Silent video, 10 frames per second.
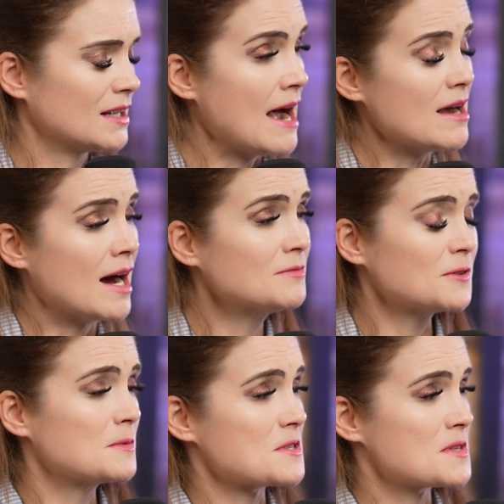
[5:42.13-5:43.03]
I'm
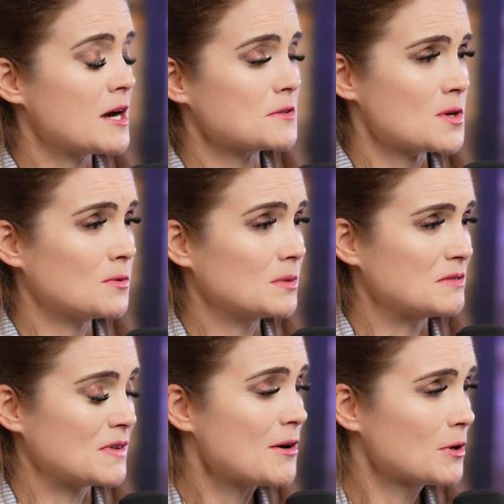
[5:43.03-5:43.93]
from the South, so
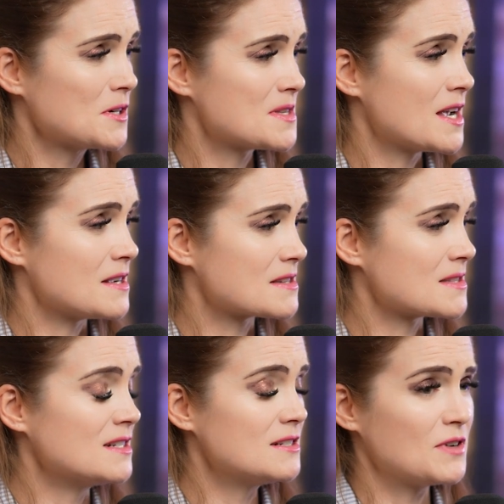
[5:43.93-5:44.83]
if I were to say
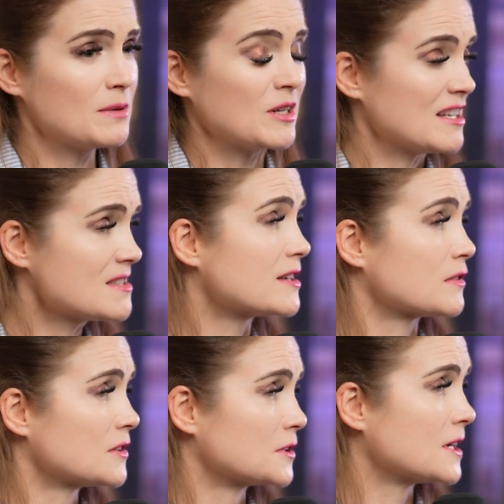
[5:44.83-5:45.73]
extended family, that's like third